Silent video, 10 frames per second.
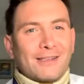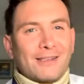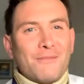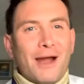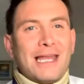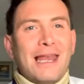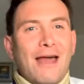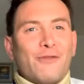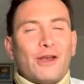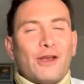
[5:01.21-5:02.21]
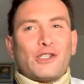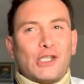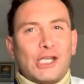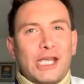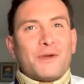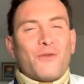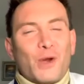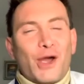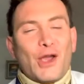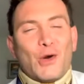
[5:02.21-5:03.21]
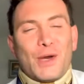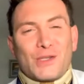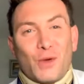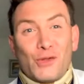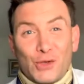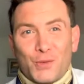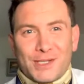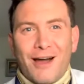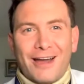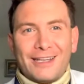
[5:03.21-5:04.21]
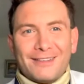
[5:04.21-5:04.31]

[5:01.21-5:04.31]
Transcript: So my level of achievement of what I always wanted was high.